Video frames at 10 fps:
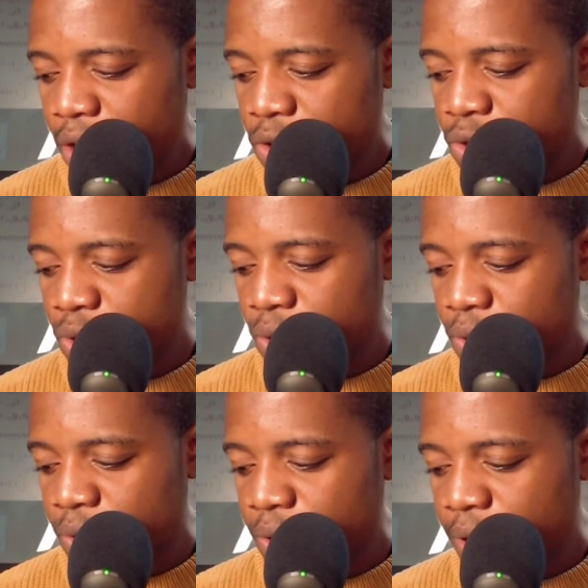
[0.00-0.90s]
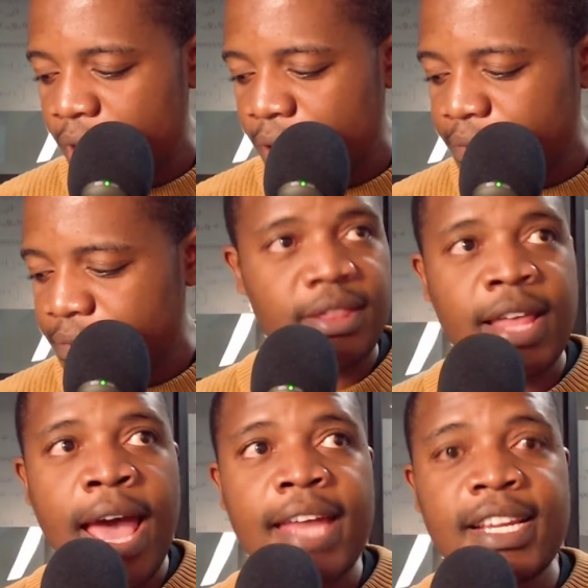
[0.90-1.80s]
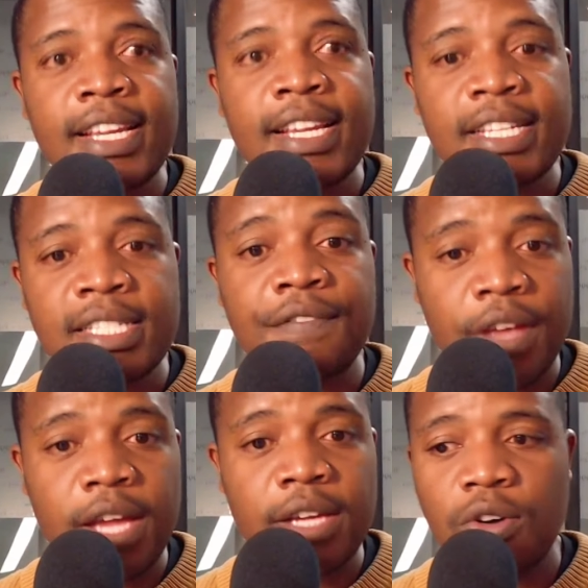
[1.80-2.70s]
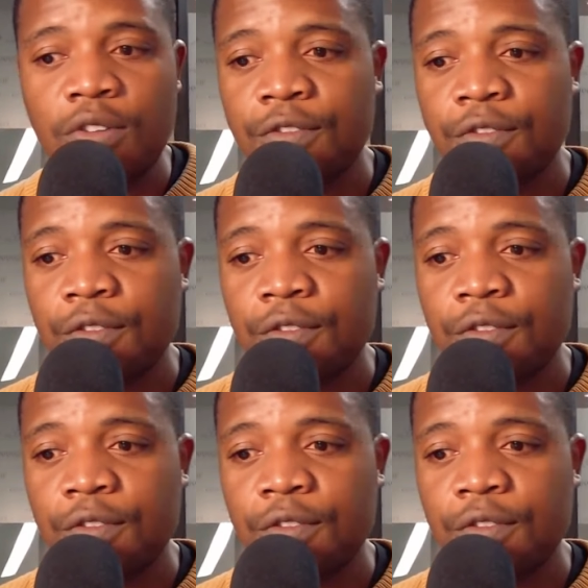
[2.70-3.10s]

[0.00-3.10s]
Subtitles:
So the identification of